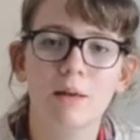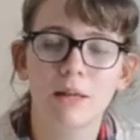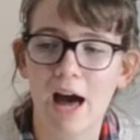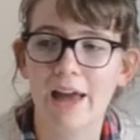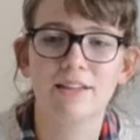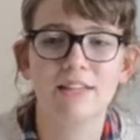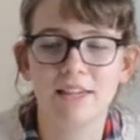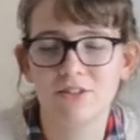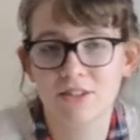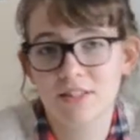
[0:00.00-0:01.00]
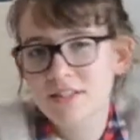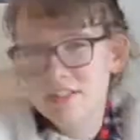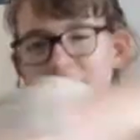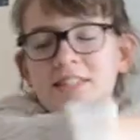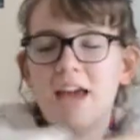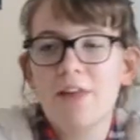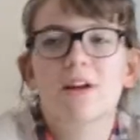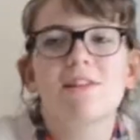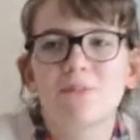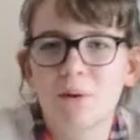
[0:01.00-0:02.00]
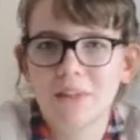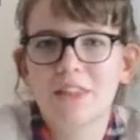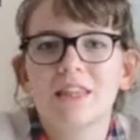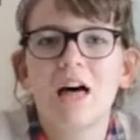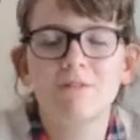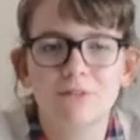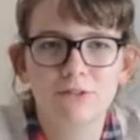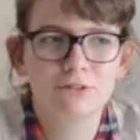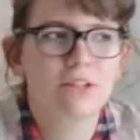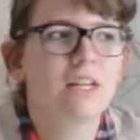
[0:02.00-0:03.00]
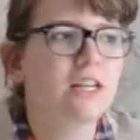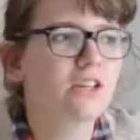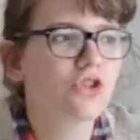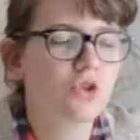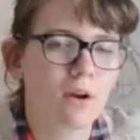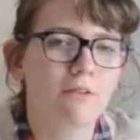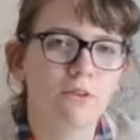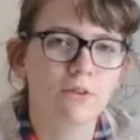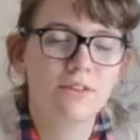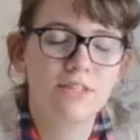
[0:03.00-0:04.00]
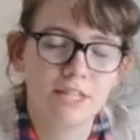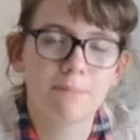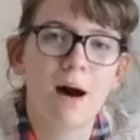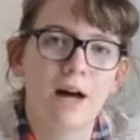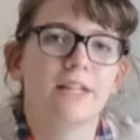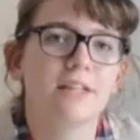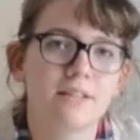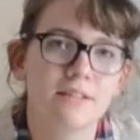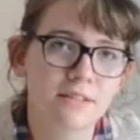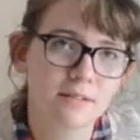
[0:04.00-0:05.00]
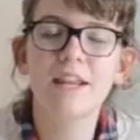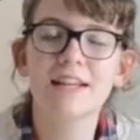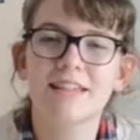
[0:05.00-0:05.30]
guy because he can just gather everyone in the love of joyful dinner partiness. The next